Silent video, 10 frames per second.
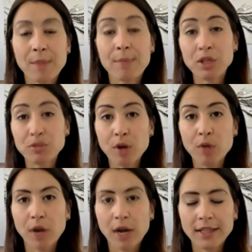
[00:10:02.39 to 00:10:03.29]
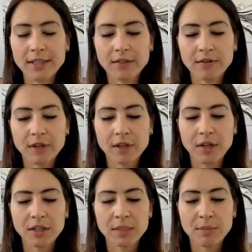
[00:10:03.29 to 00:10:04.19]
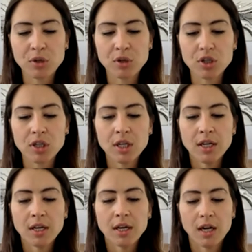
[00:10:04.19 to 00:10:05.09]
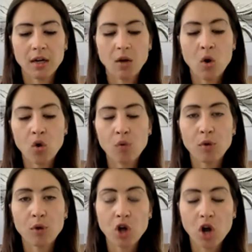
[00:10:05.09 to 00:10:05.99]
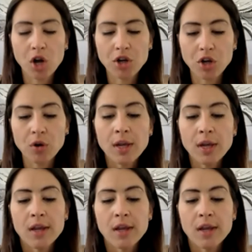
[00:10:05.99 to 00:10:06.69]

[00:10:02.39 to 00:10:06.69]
benchmark price of a typical home or condo.